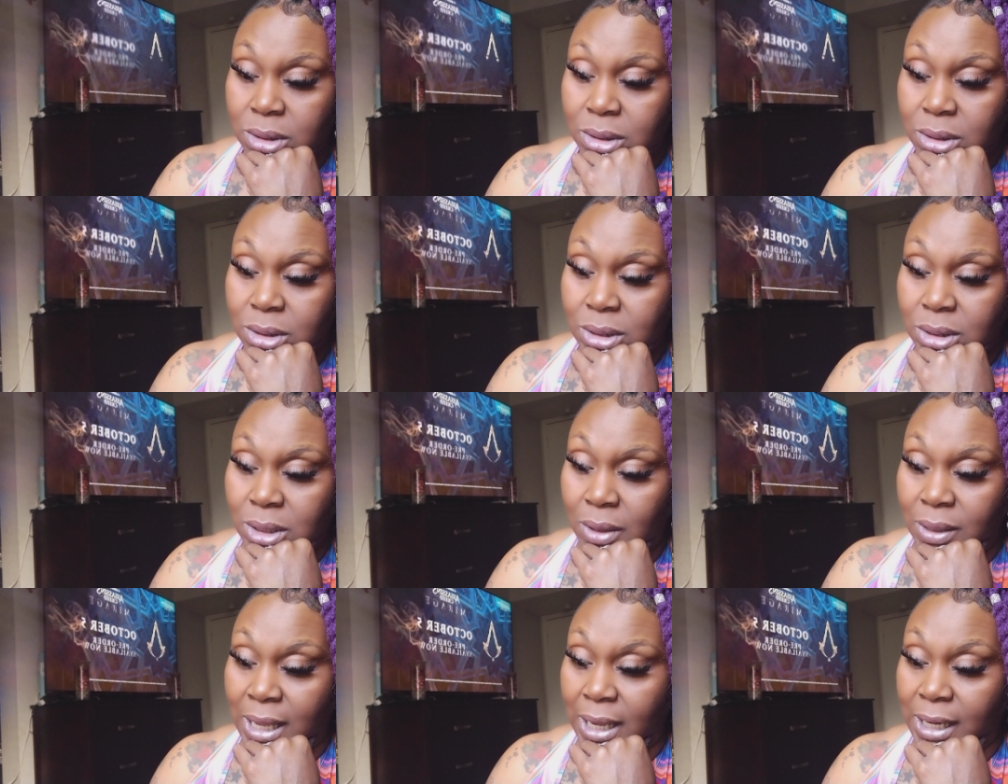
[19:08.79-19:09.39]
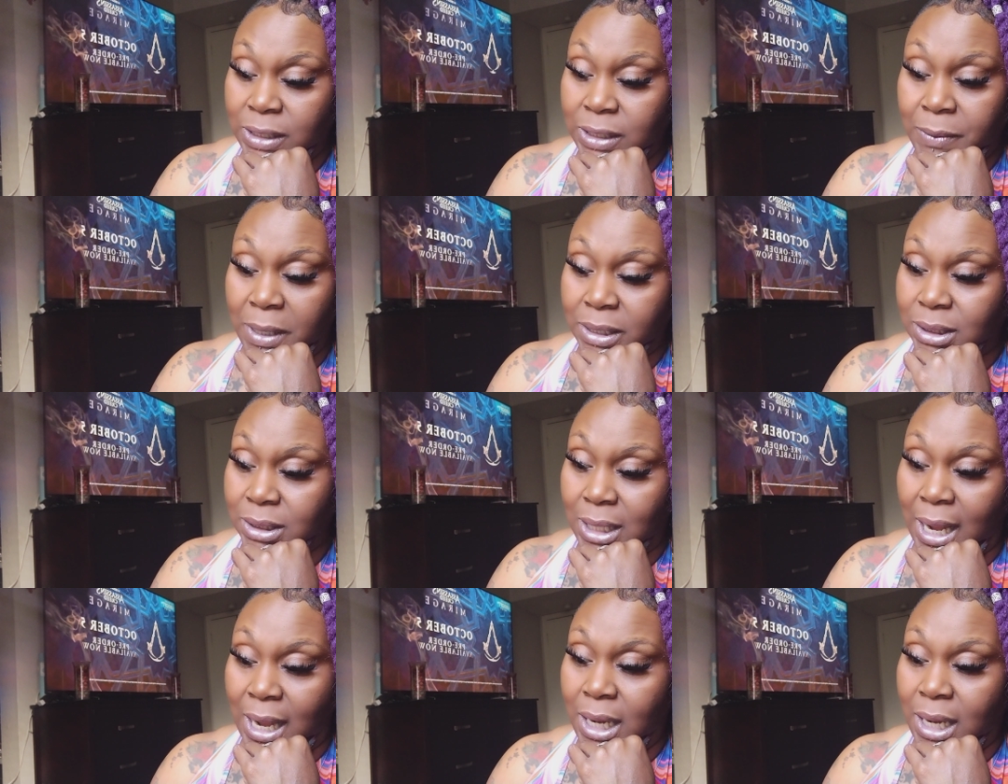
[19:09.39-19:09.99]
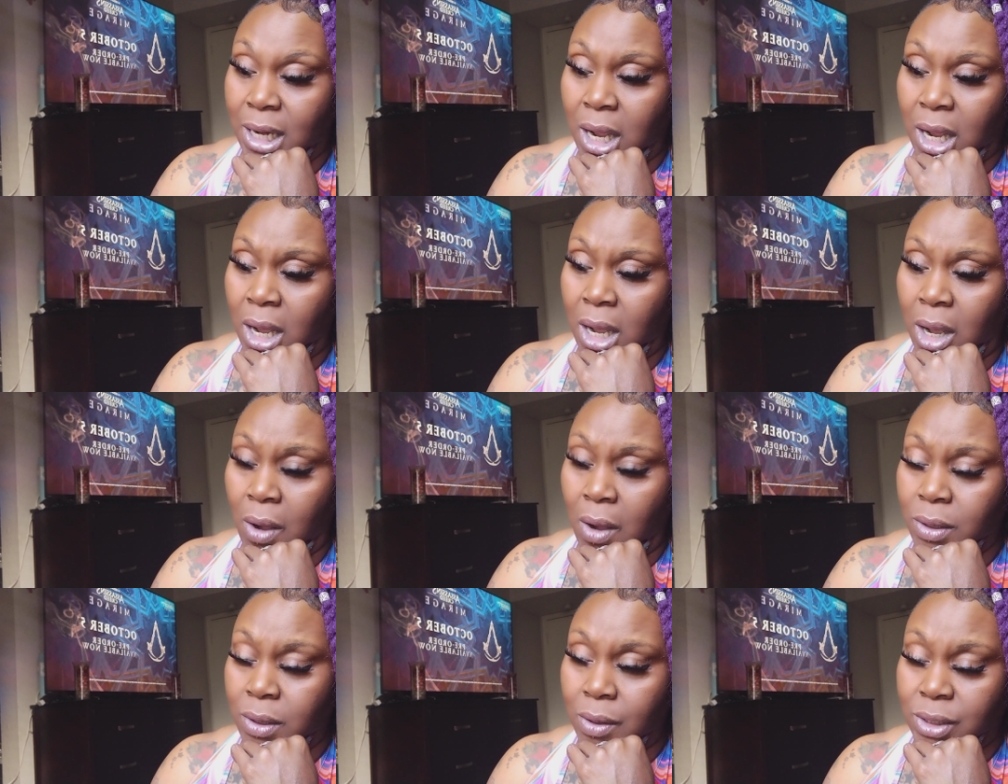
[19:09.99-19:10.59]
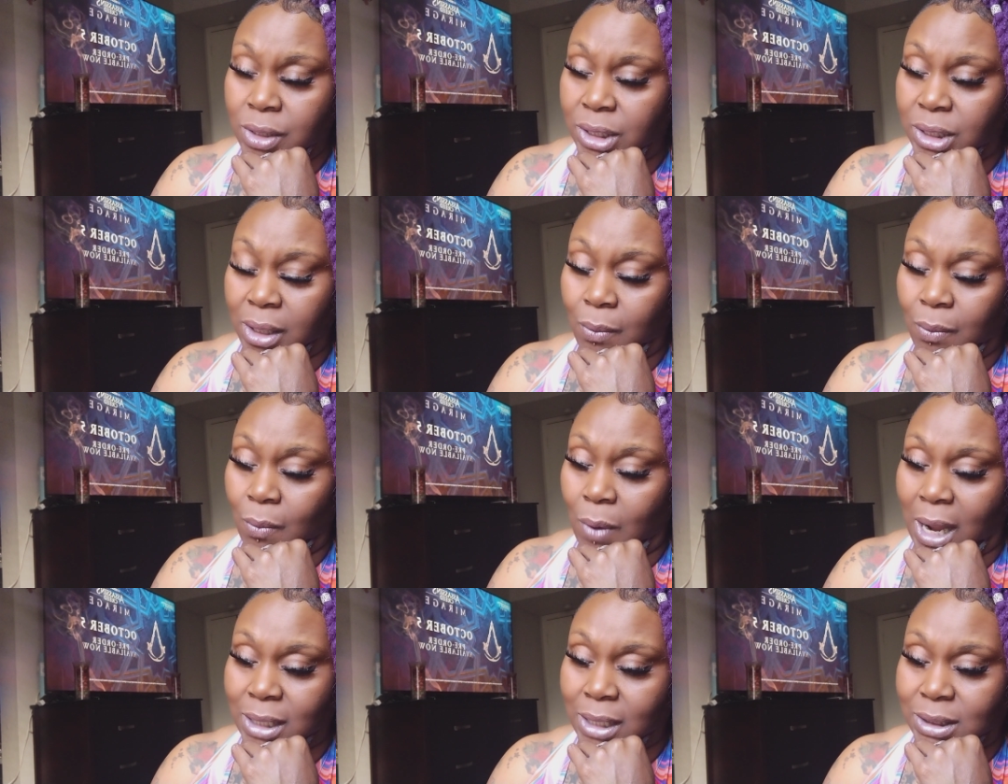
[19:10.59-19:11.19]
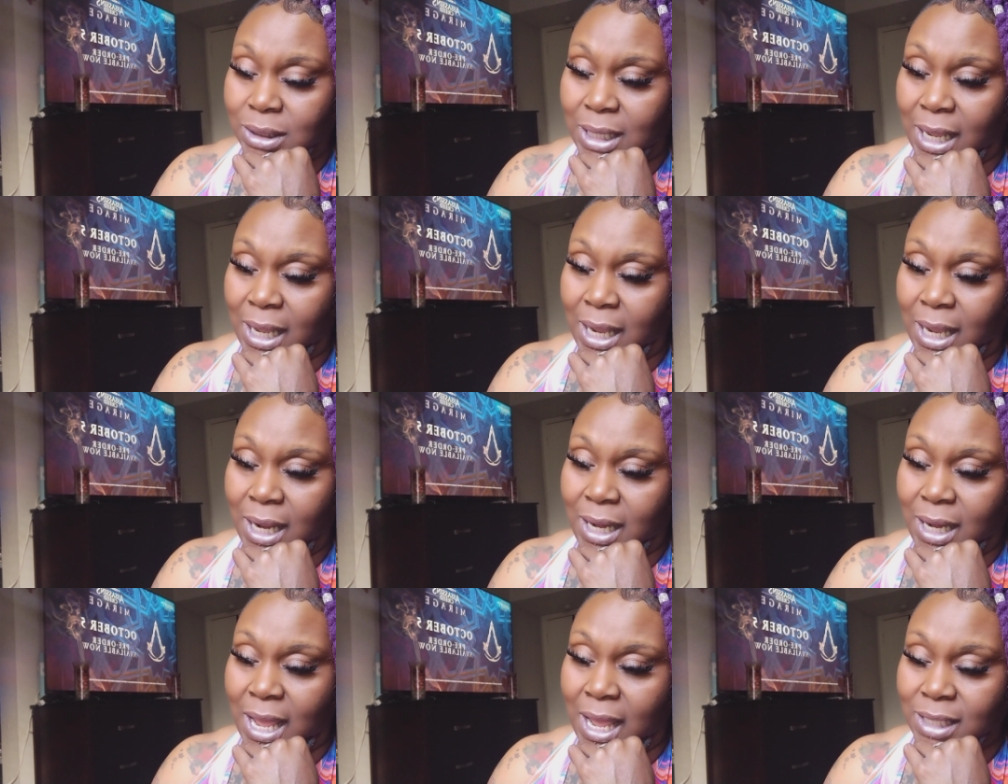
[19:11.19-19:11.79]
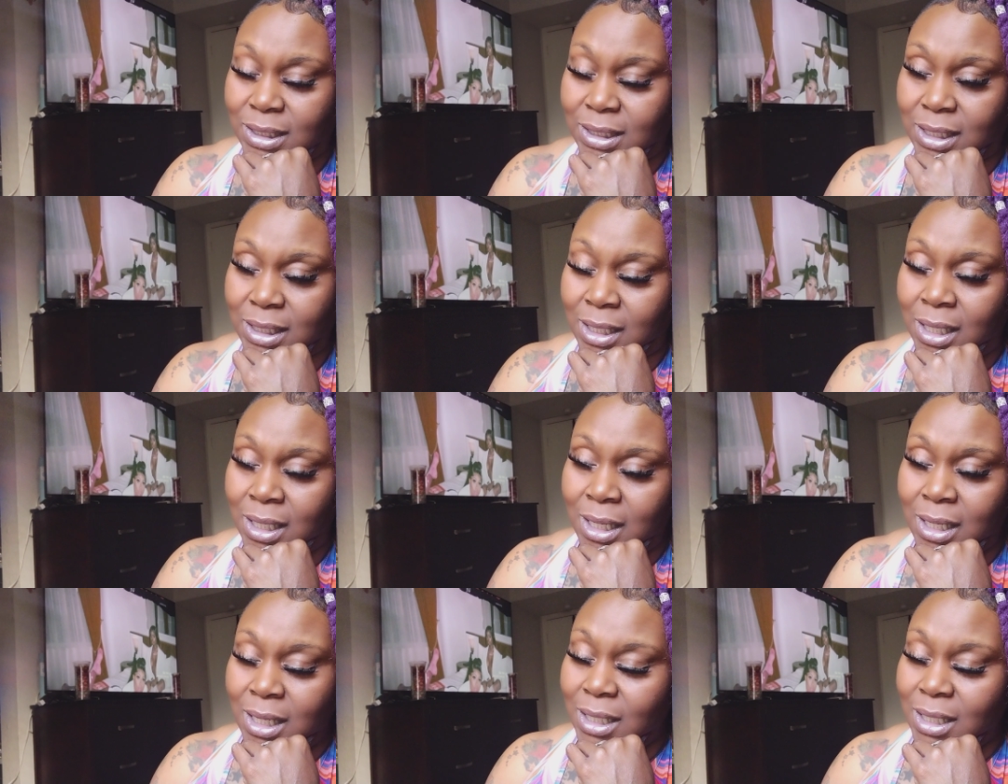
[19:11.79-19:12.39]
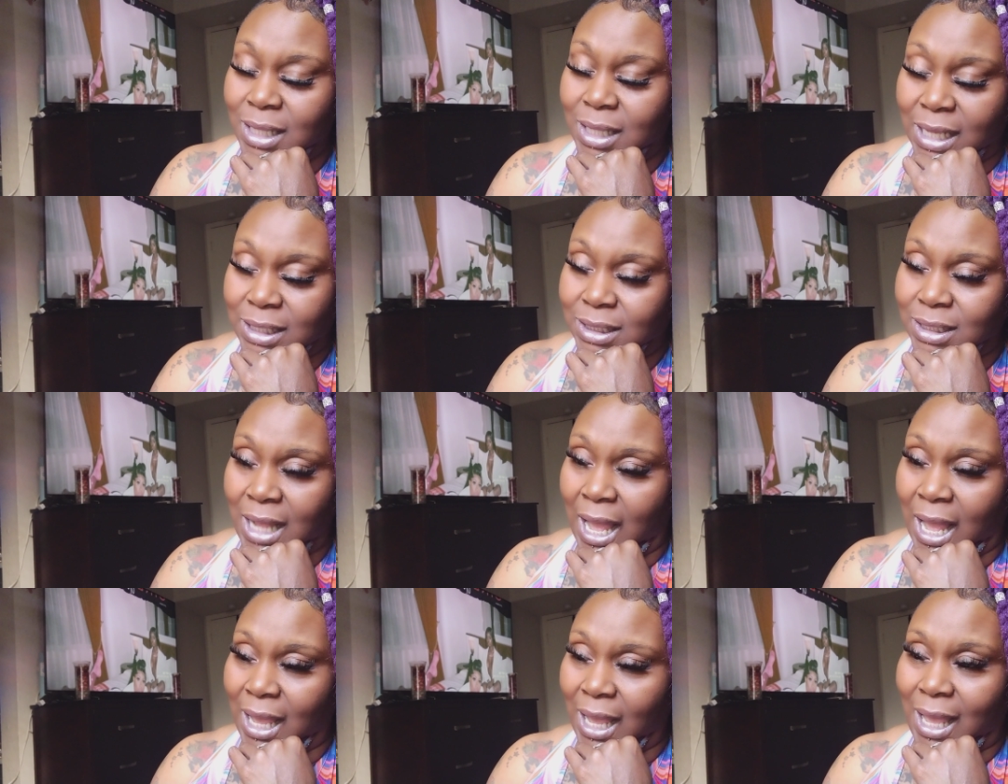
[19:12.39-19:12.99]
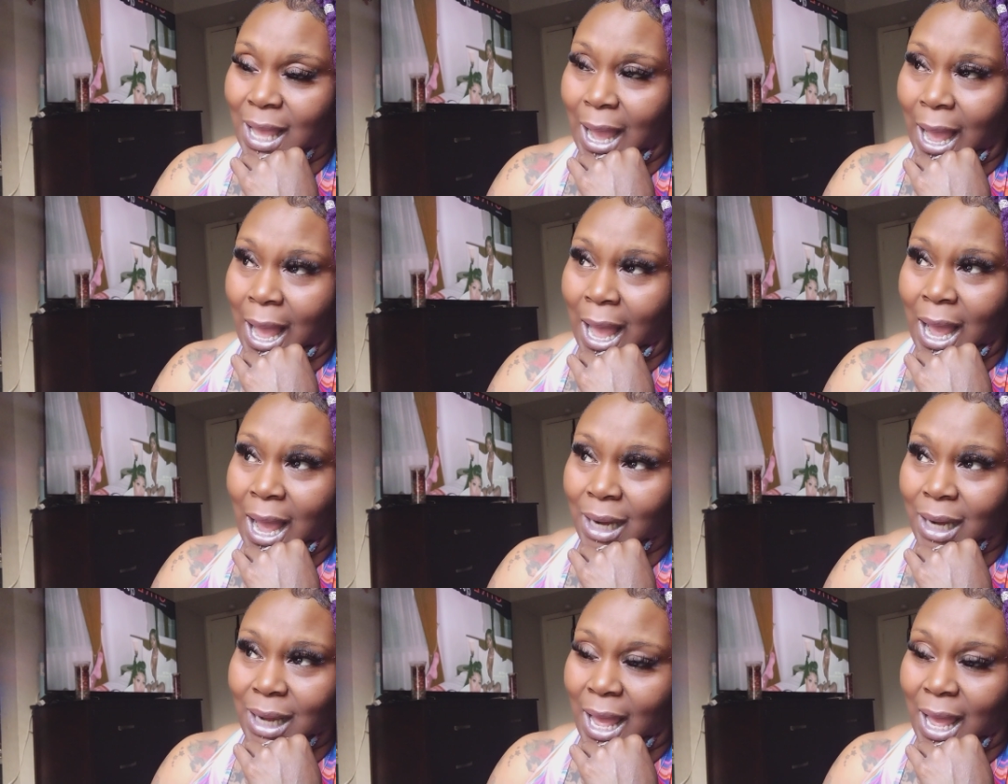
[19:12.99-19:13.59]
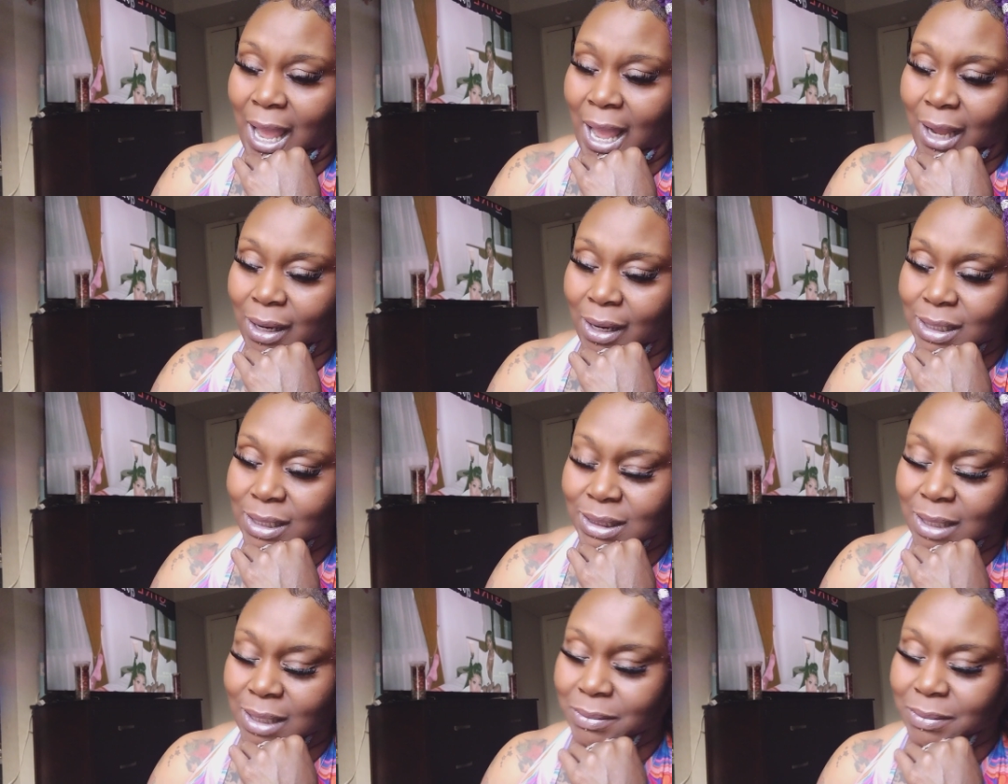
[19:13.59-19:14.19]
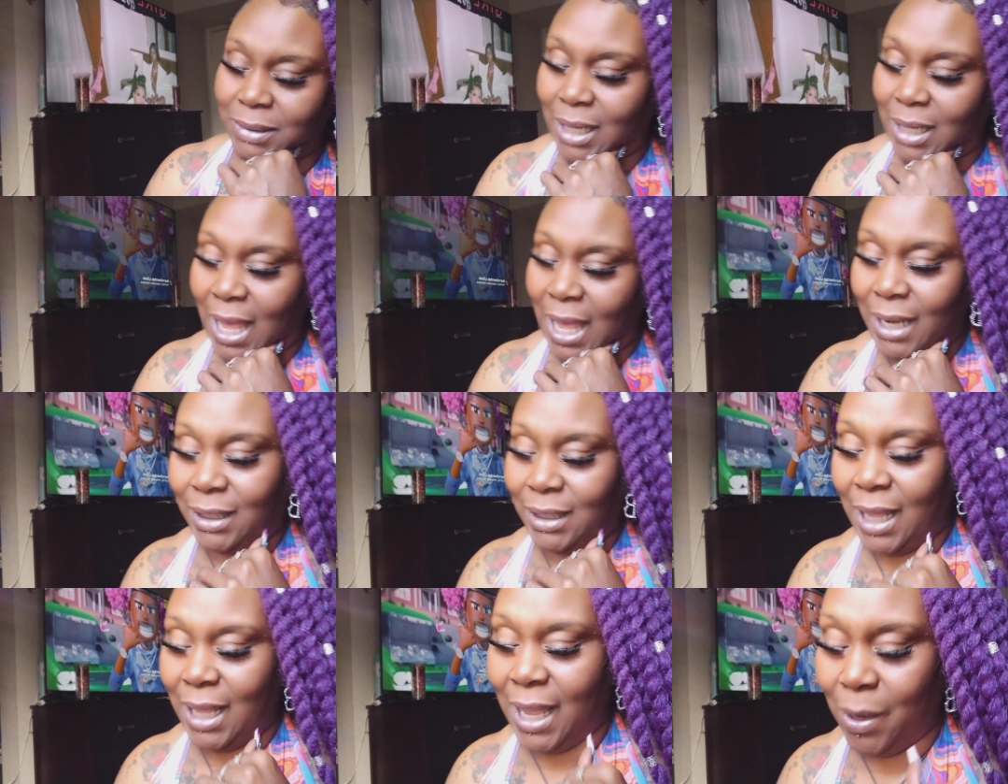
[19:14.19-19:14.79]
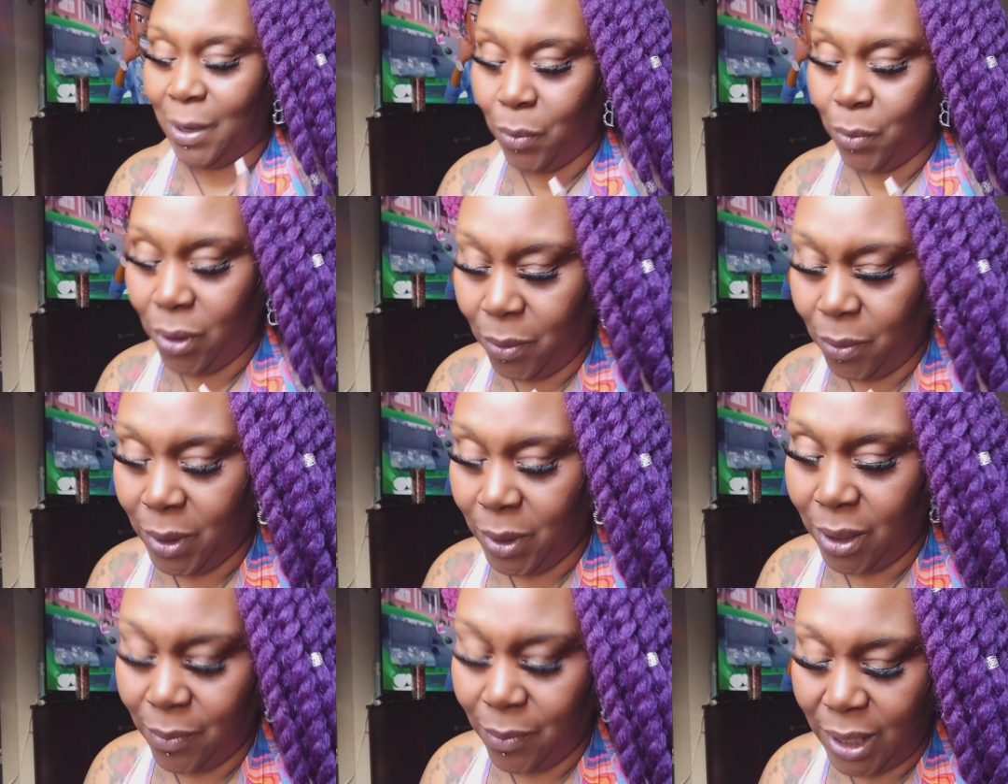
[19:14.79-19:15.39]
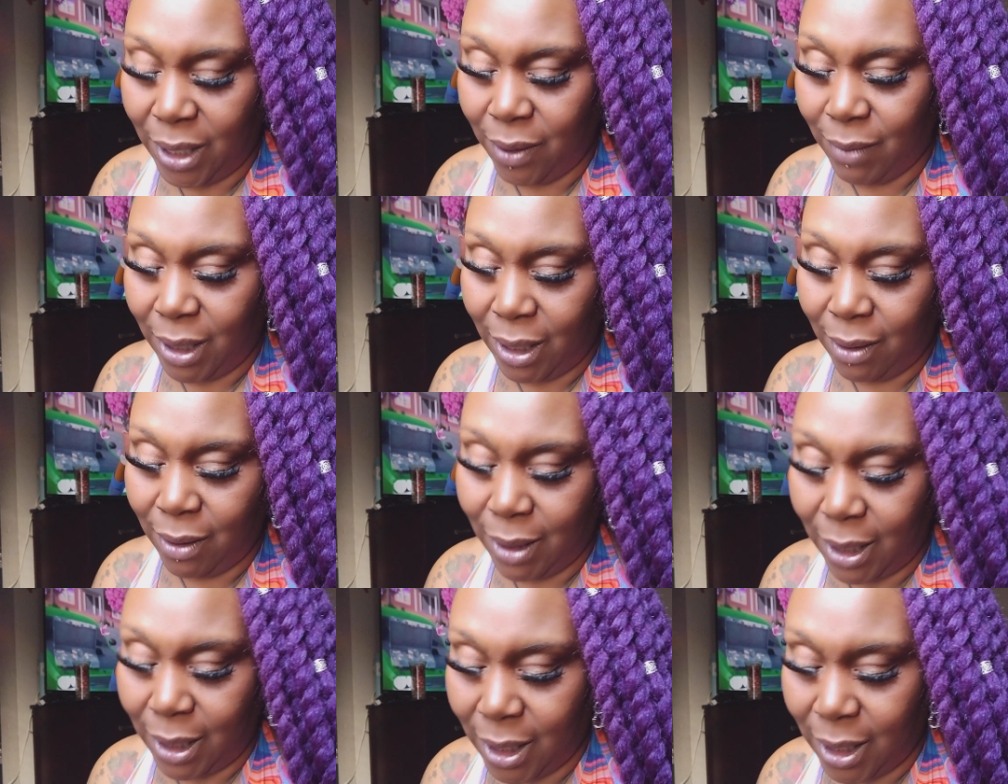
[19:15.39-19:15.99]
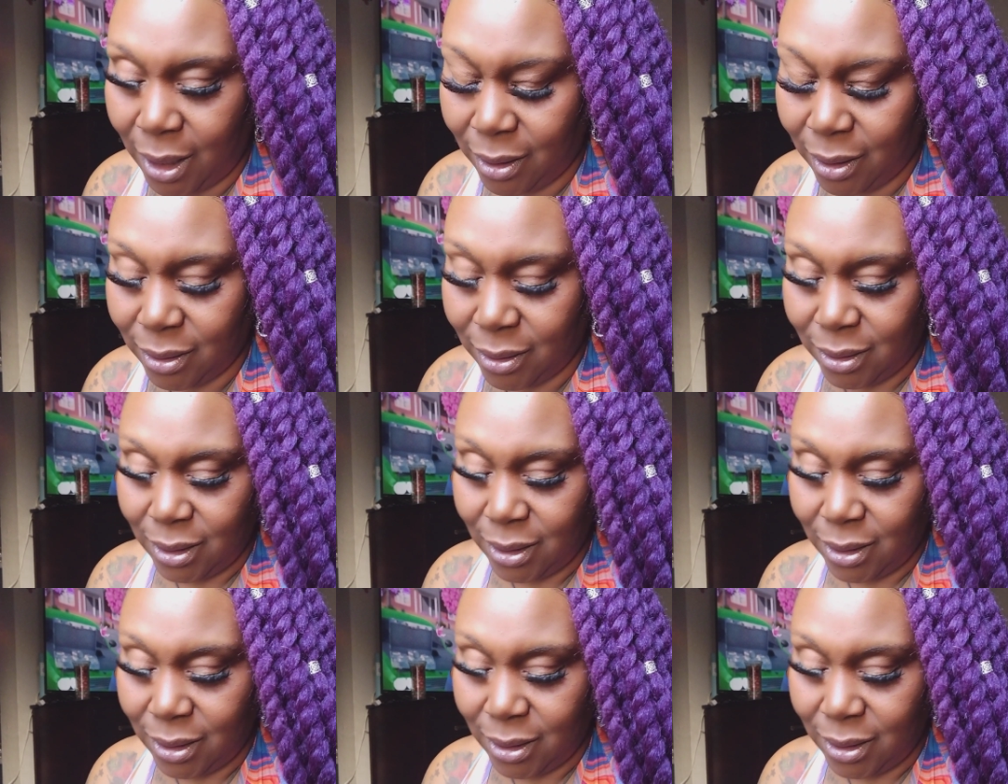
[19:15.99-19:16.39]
So yeah, this person like, no, you shouldn't watch that. That's not that's not godlike or something like that. Woo, woo, woo, woo, woo.